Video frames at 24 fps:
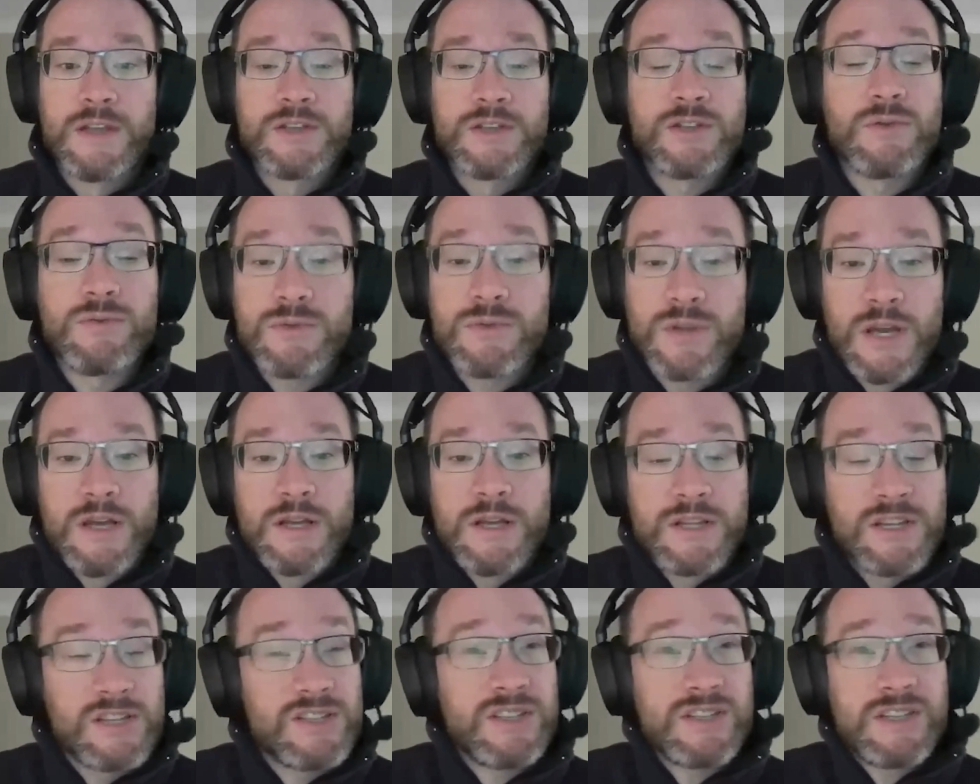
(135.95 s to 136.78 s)
So
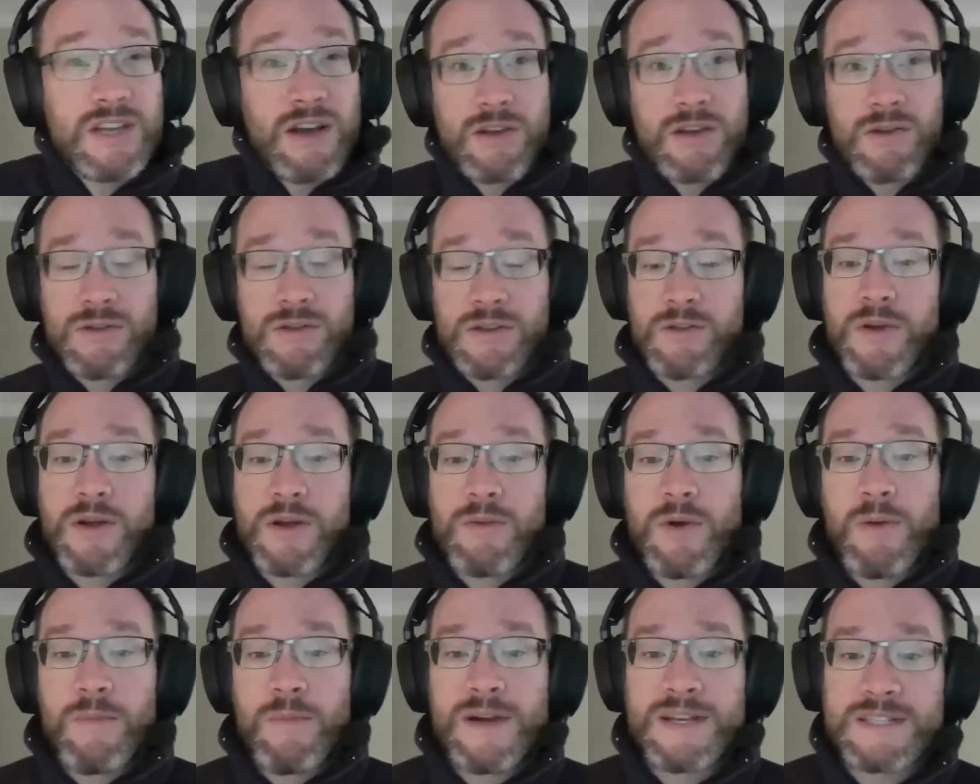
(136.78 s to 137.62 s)
just to tell you a little bit
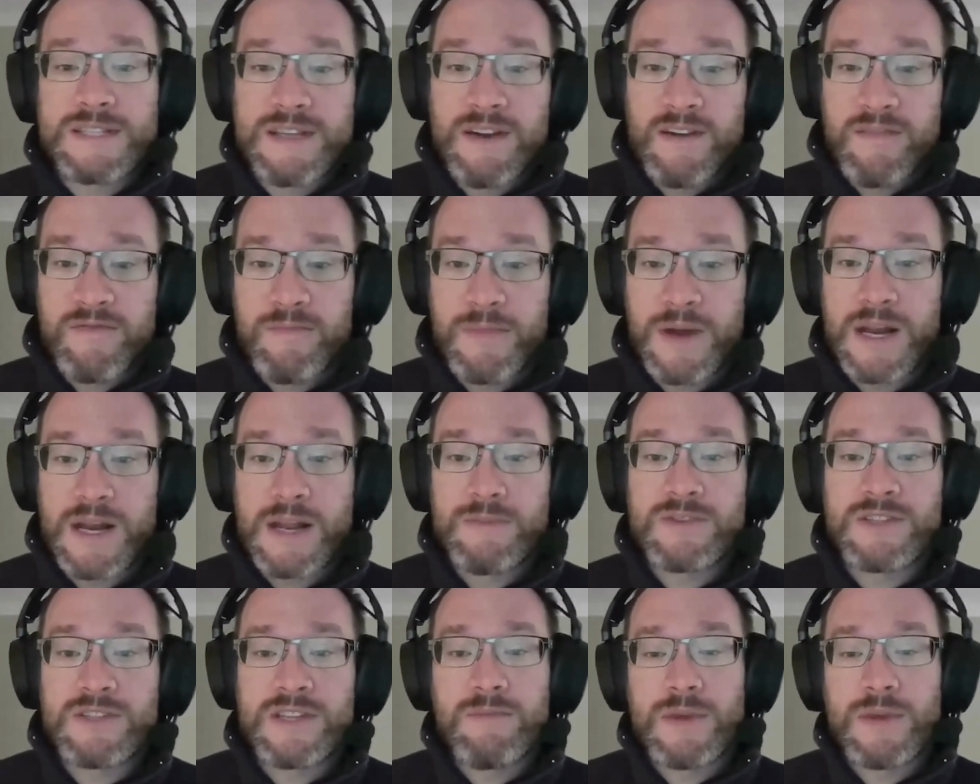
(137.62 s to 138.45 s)
about myself, my
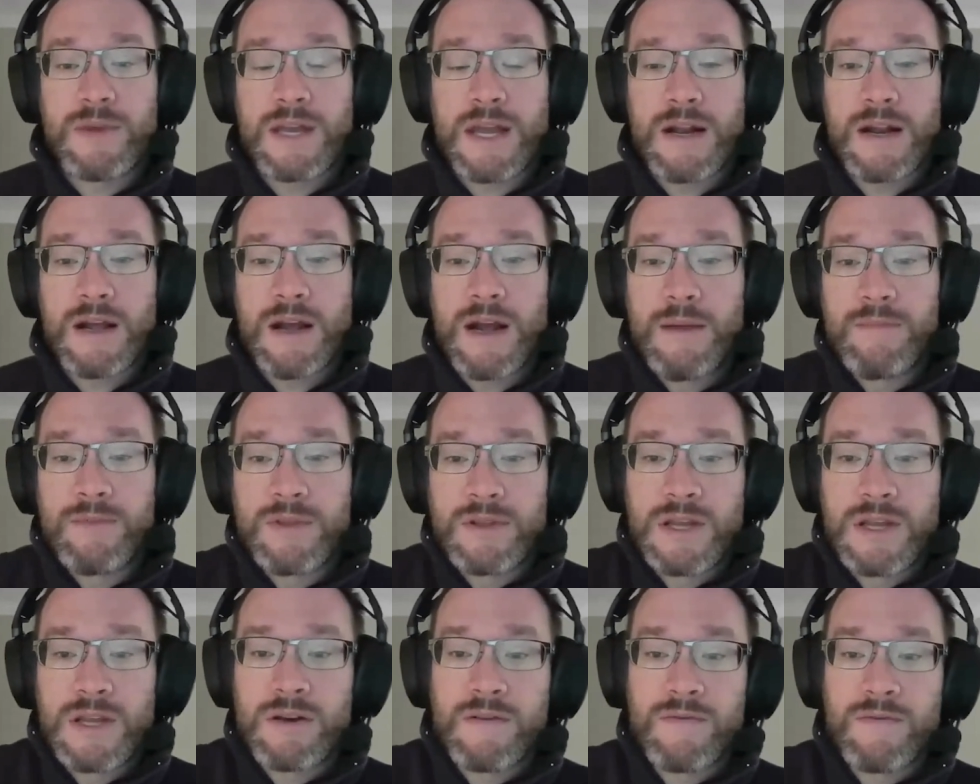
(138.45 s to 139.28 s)
name is Dave McKenna. I'm
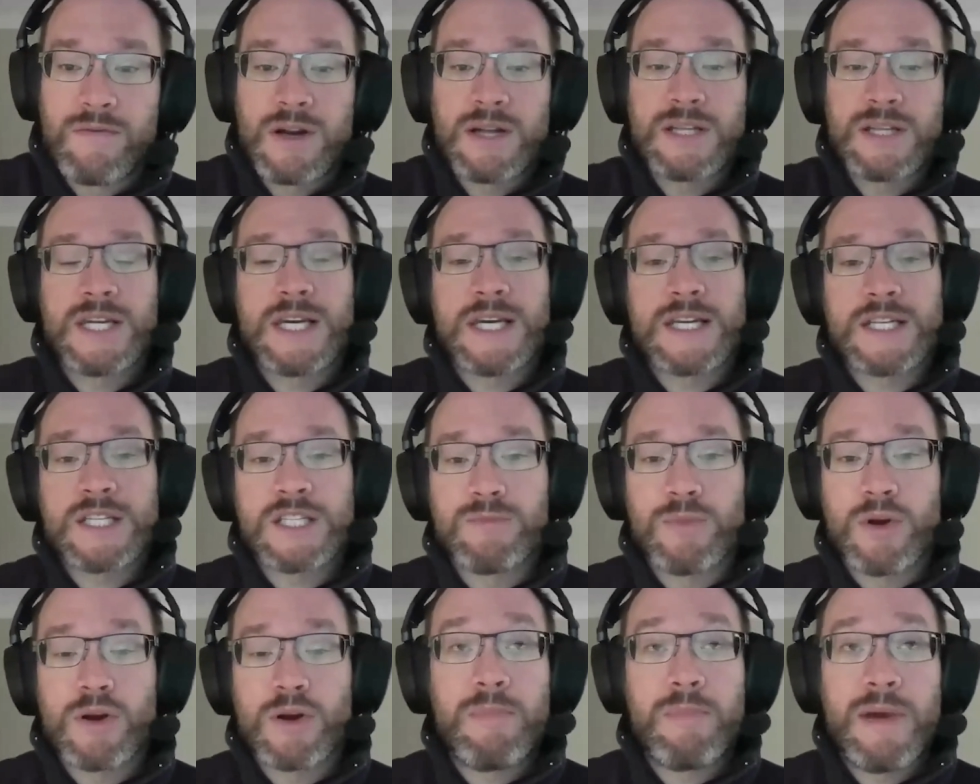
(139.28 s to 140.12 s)
the leader of Grantek's
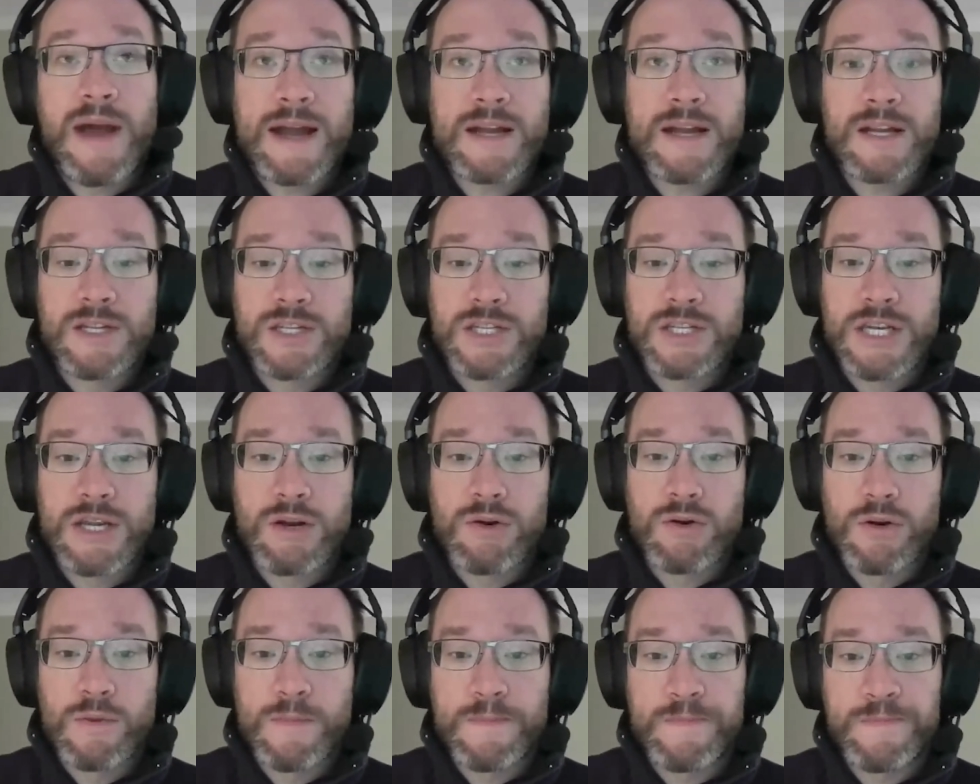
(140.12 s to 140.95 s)
Smart Packaging
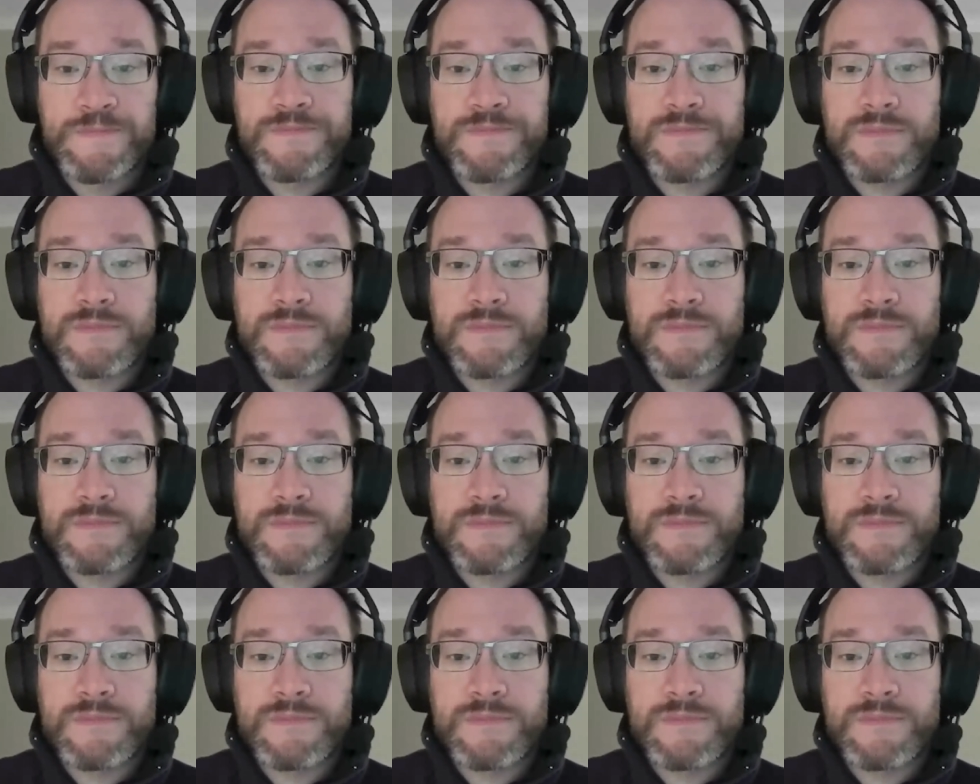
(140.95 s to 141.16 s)
Group.